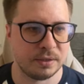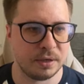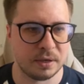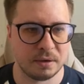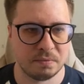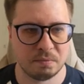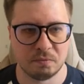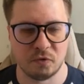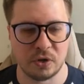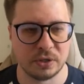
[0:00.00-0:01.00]
the
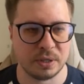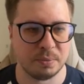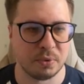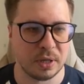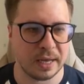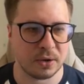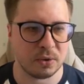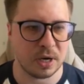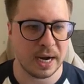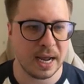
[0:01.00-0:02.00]
very simple
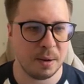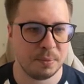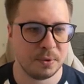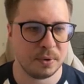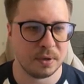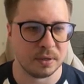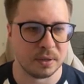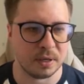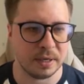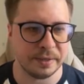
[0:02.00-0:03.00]
Angular app.
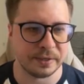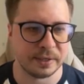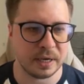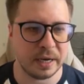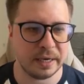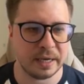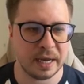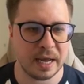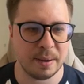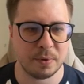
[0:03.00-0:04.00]
Inside
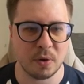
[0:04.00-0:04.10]
the app